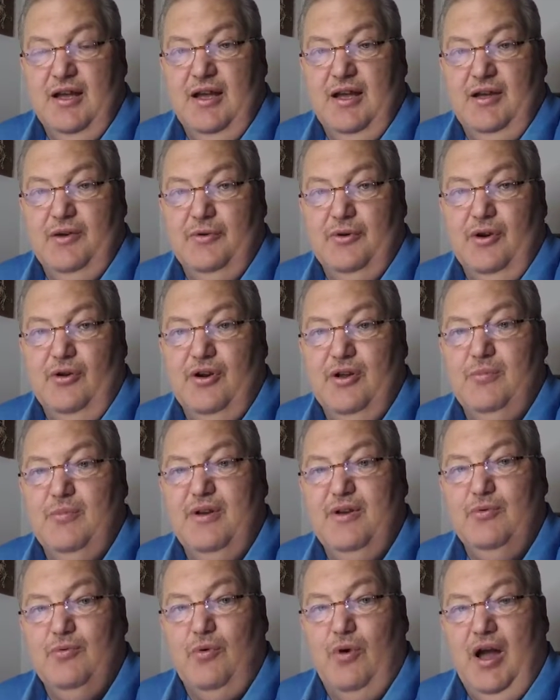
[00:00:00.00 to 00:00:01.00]
it would only
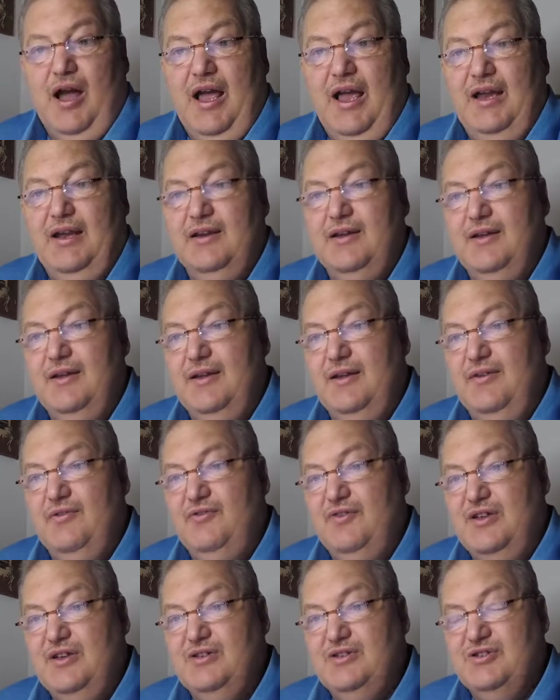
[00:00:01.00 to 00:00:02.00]
be right
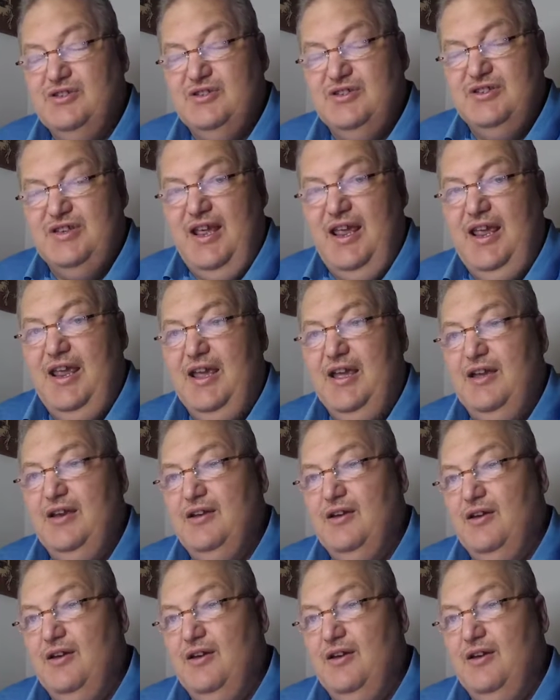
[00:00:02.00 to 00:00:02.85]
if instead